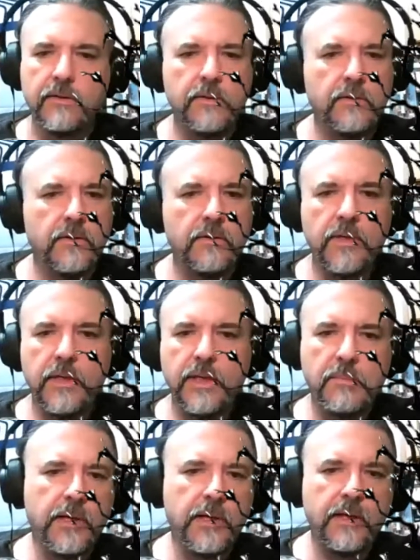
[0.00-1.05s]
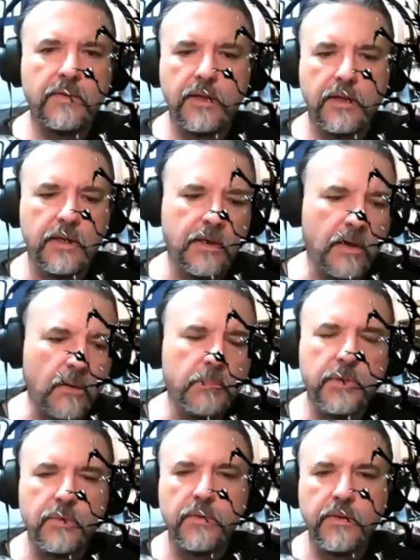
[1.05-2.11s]
You know, anybody that can help
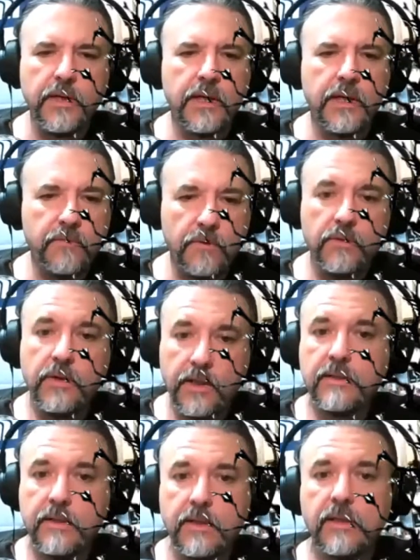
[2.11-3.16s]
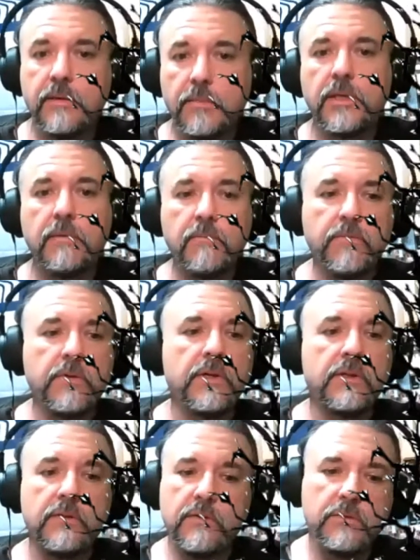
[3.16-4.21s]
you with that. If you got psychic medium
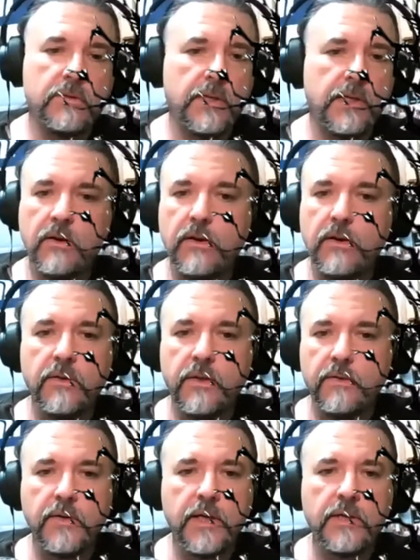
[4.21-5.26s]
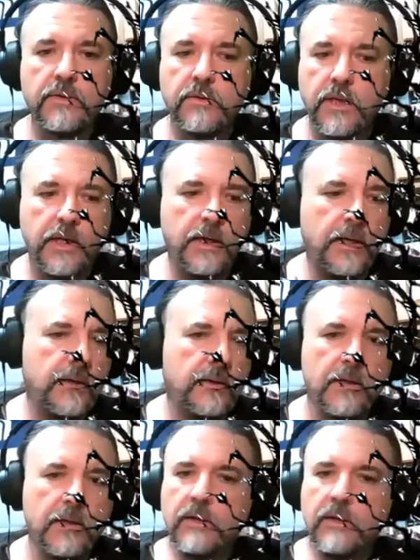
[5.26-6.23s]
friends, you take all the advice you can.